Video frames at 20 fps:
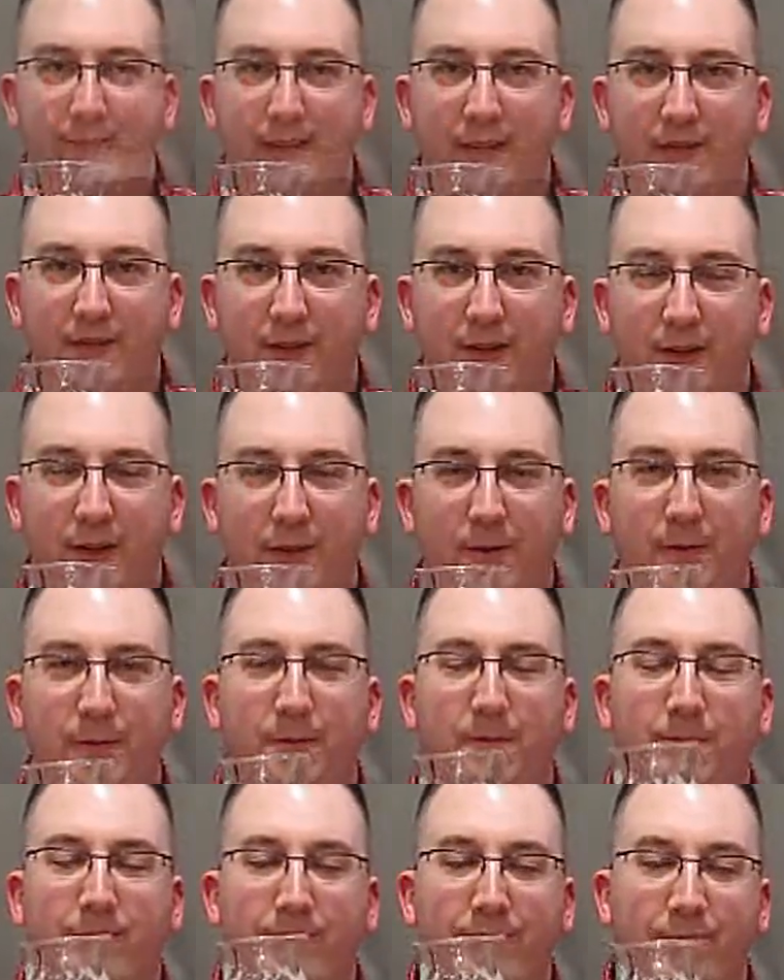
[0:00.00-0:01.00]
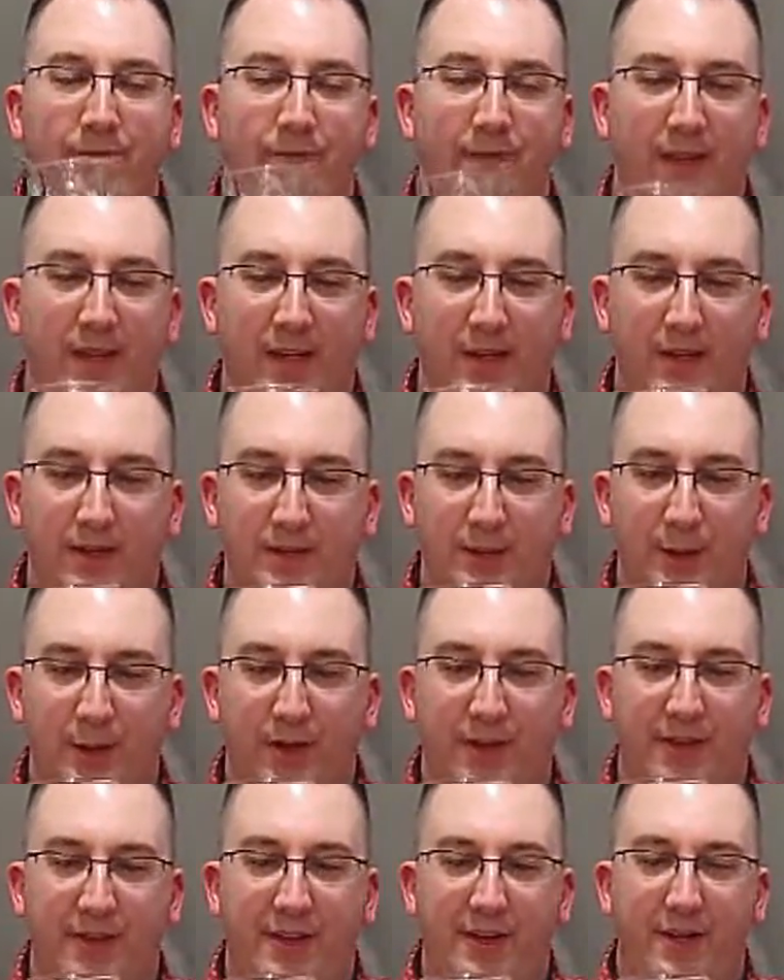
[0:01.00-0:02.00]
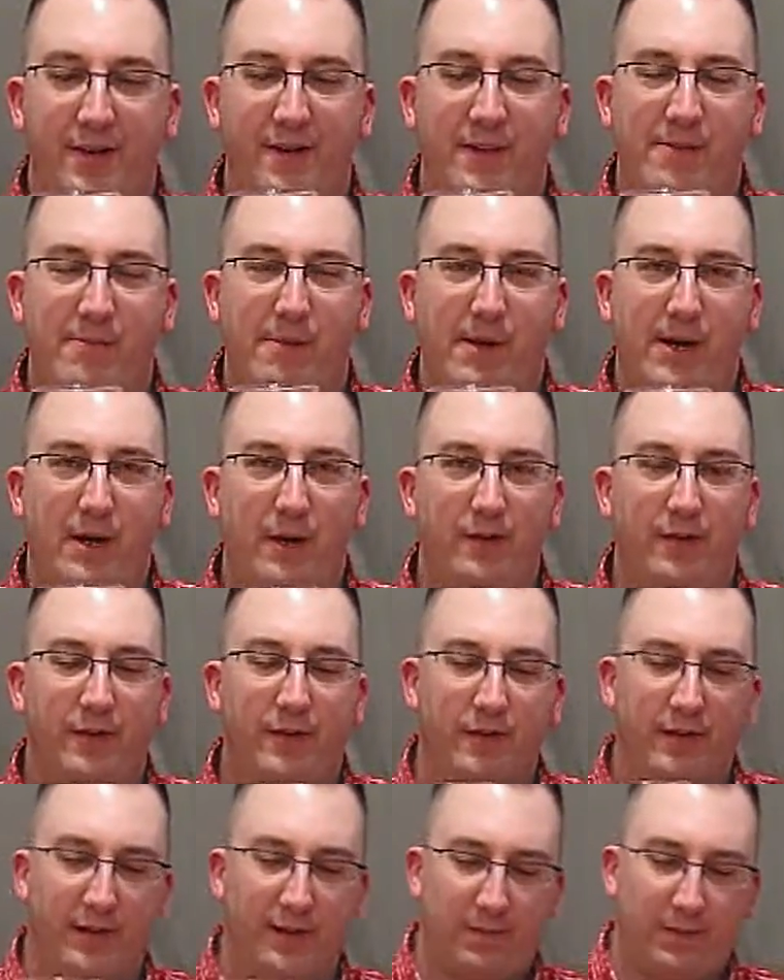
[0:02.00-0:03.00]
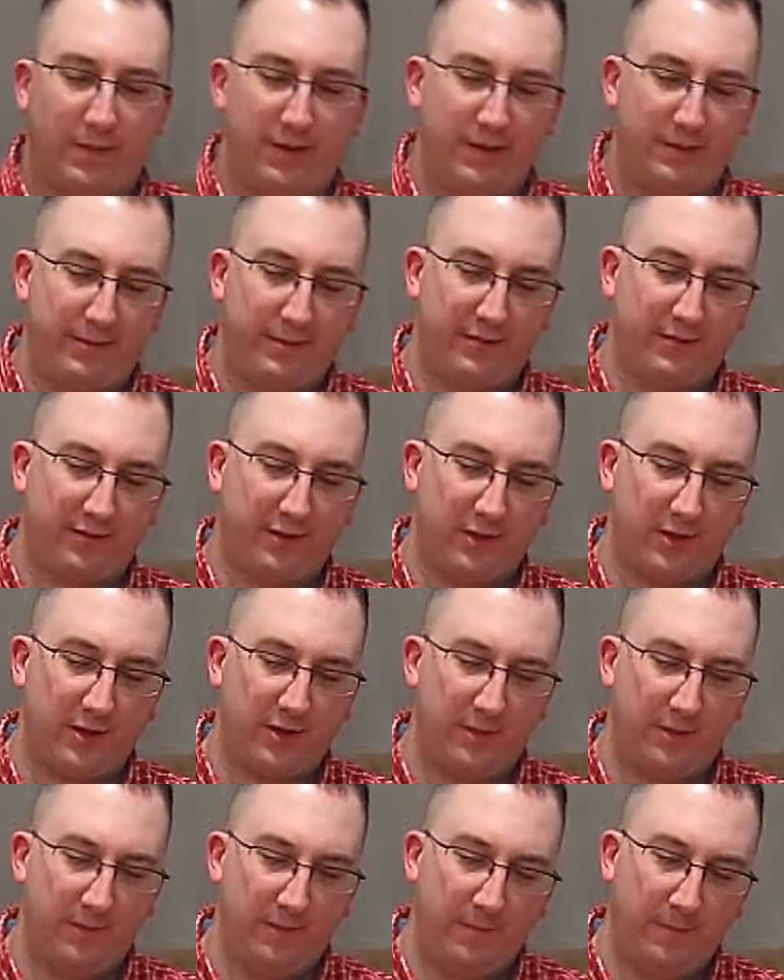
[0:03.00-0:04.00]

It's a little, it's a little thinner in the mouth than I probably prefer.